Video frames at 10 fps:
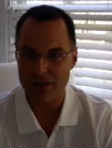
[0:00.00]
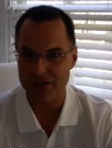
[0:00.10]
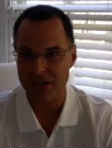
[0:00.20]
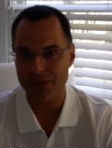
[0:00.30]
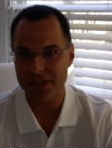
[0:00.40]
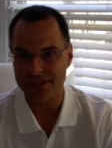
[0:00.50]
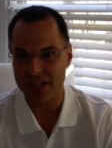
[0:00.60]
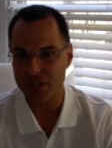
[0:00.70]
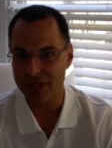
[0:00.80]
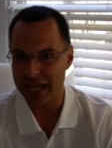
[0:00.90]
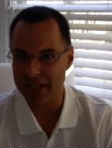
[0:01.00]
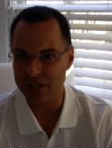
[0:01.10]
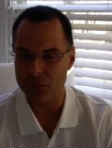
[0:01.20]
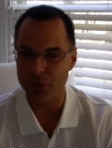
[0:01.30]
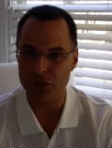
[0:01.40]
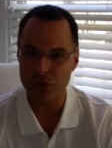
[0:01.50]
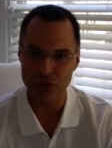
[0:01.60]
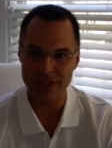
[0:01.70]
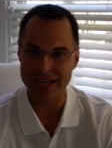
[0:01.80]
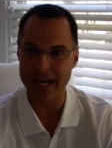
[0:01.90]
some of this education. But you
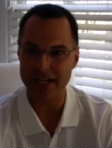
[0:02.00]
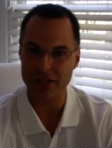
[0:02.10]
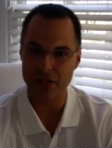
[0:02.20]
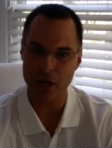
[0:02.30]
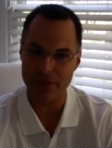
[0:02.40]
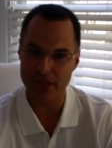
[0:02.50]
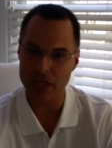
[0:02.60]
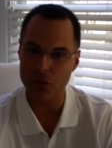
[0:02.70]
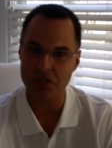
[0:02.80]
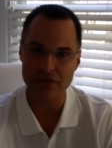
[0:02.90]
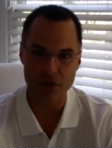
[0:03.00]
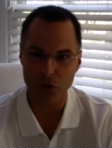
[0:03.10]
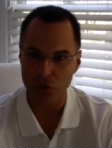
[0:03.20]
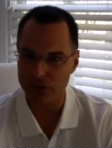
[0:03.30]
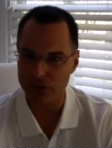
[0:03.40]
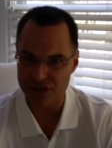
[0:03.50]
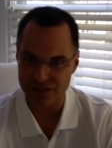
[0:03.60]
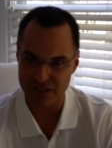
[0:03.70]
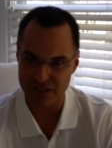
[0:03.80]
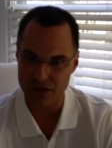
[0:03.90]
look at, I think it was even earlier
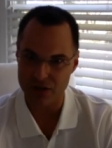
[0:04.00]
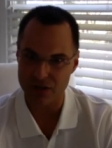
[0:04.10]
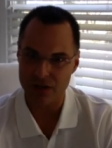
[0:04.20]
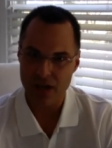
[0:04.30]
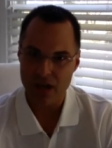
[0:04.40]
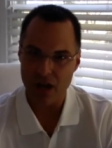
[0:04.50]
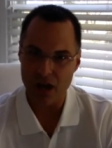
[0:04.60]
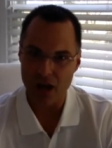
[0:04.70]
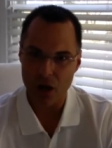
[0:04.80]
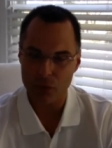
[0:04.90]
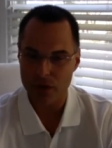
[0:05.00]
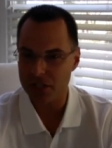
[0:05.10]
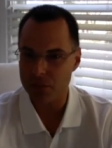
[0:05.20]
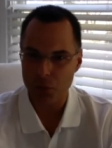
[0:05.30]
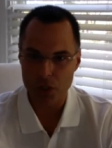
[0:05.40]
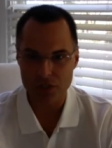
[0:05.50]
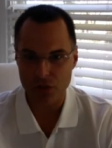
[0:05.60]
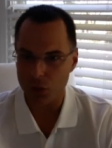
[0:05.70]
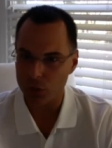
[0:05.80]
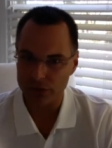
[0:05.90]
this year, Reggie Bush,
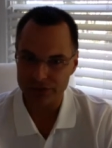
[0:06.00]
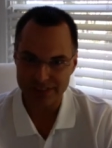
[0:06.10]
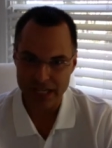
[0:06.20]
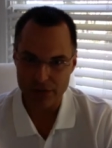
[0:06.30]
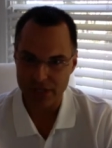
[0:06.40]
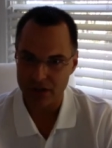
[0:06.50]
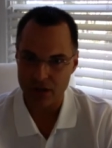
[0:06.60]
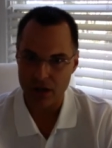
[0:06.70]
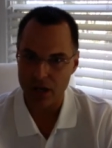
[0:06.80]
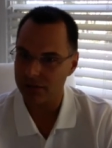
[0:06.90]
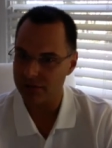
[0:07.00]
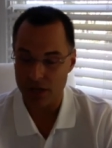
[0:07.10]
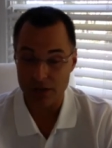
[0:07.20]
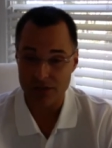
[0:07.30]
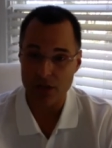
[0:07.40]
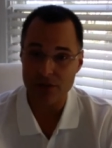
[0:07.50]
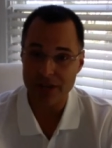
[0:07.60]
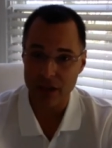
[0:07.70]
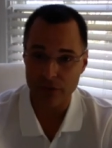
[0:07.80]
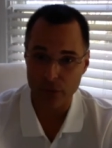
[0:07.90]
the old Southern
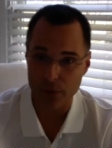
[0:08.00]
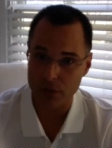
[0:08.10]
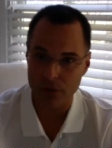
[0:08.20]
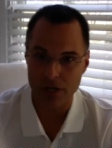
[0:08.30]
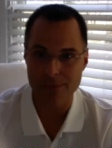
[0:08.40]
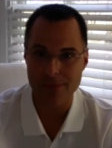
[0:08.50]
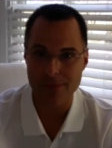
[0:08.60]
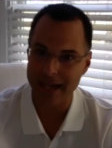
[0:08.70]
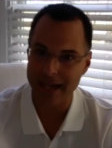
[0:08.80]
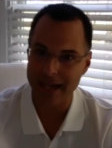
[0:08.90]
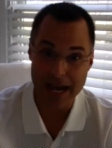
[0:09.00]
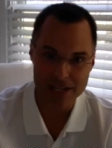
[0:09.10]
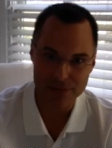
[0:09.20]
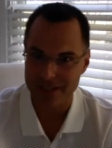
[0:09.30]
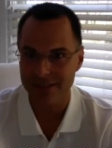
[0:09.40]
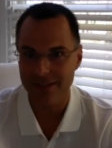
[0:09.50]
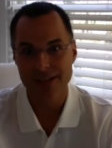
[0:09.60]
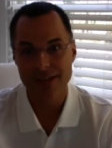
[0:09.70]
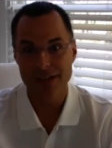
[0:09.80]
California running back, Heisman,